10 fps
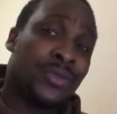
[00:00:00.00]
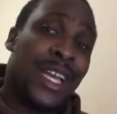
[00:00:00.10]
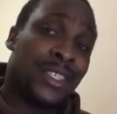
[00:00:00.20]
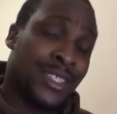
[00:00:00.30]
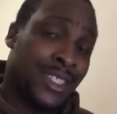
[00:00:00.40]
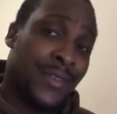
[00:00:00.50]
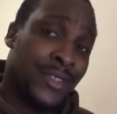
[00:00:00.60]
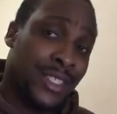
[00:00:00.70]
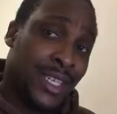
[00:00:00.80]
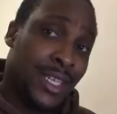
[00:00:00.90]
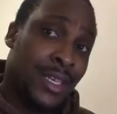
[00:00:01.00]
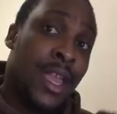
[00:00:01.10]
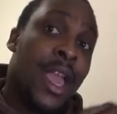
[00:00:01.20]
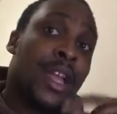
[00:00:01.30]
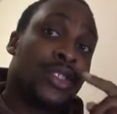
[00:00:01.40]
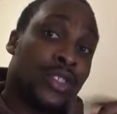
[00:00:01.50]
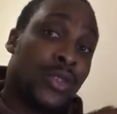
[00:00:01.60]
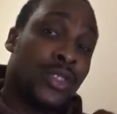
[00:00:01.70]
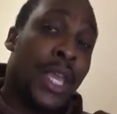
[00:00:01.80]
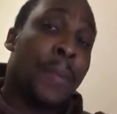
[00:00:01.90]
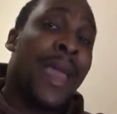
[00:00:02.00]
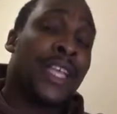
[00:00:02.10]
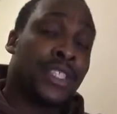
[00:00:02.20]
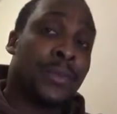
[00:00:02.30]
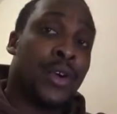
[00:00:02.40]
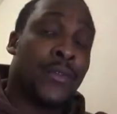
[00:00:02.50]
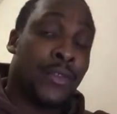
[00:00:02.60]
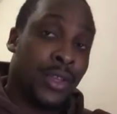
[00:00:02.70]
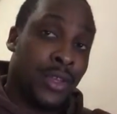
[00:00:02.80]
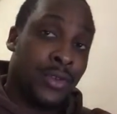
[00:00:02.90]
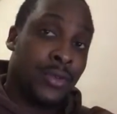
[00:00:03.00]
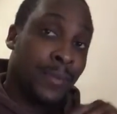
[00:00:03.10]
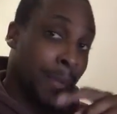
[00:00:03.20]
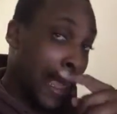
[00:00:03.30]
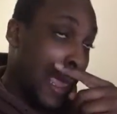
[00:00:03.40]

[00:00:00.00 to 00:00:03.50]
2017. Tuesday basketball for you.